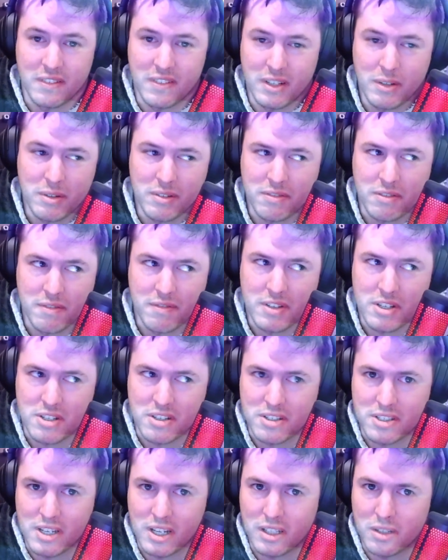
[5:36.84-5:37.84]
anyone from
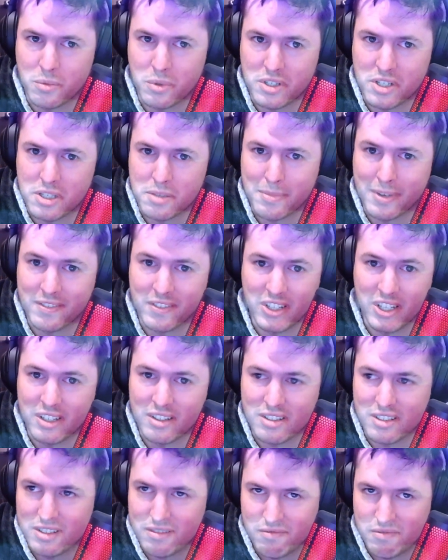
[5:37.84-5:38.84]
Visistella watches my
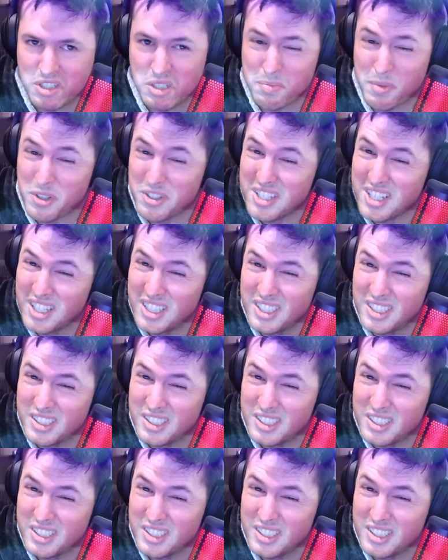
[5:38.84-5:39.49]
videos, sponsor?